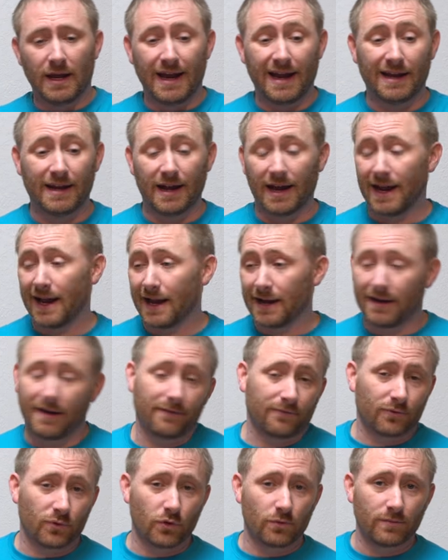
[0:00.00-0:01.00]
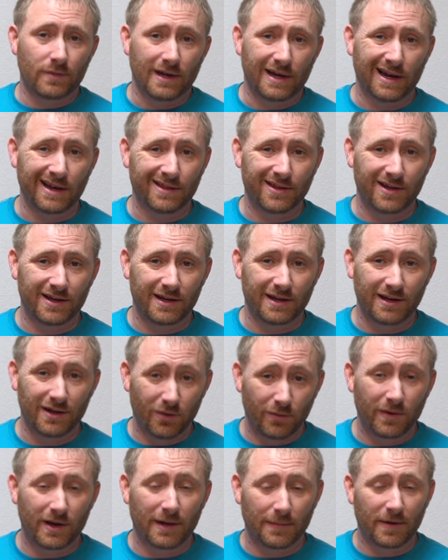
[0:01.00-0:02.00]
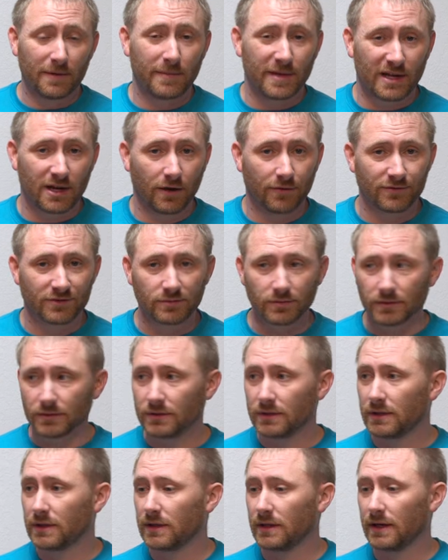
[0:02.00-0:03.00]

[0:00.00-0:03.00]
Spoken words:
and I had enough room, and I thought, you know what, I'm going to be comfortable.